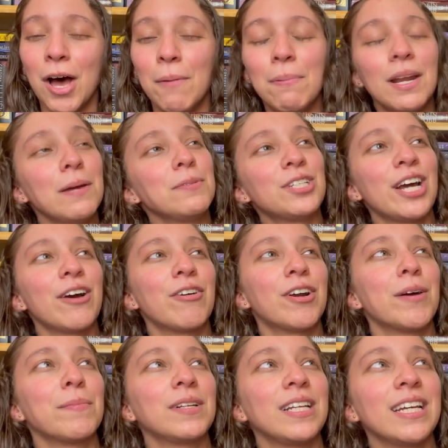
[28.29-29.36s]
But I'm showered,
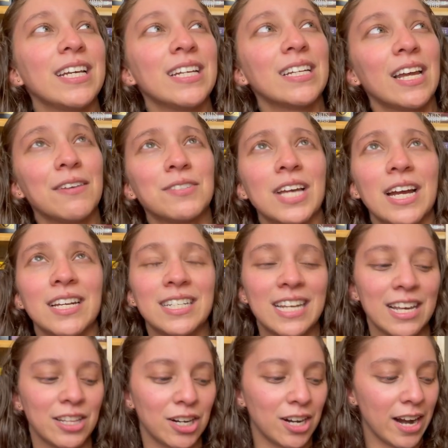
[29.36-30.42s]
I'm clean, life's kind of
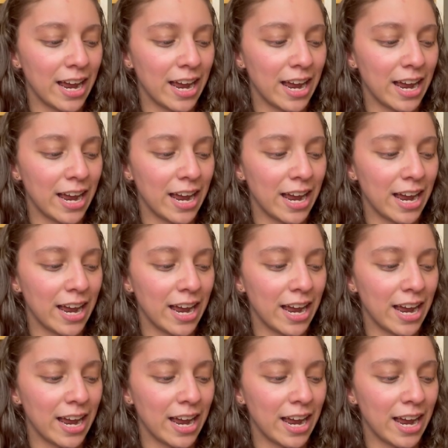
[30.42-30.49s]
together,